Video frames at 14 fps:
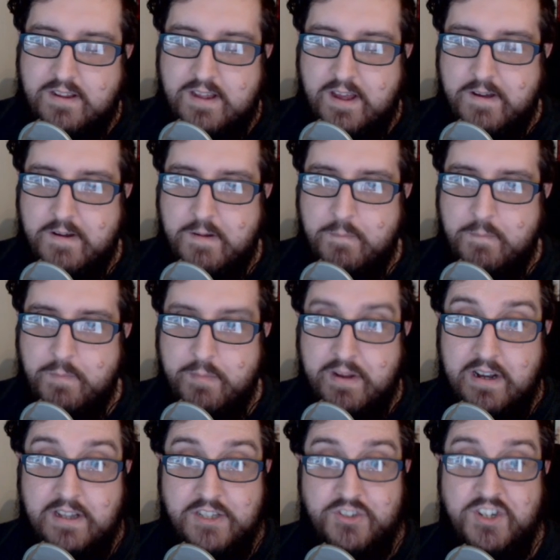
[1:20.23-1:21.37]
the
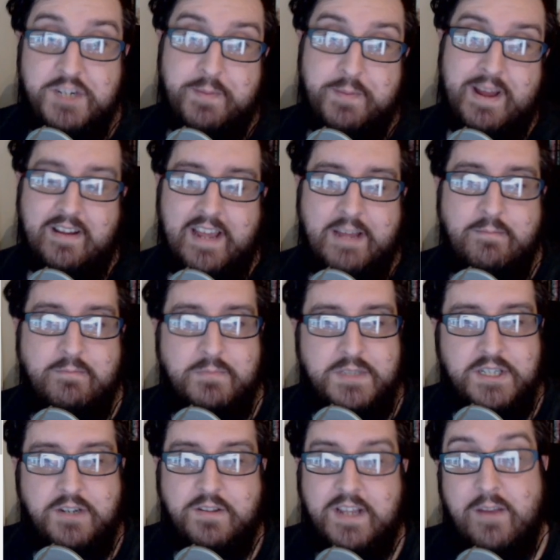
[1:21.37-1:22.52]
Middle-earth strategy battle game,
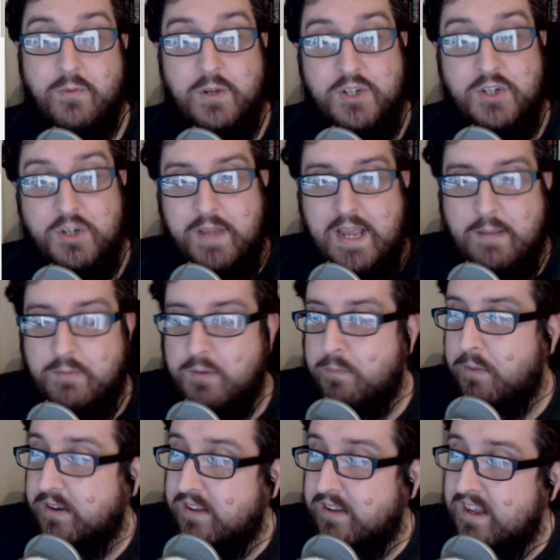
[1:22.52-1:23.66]
so the Games Workshop games, but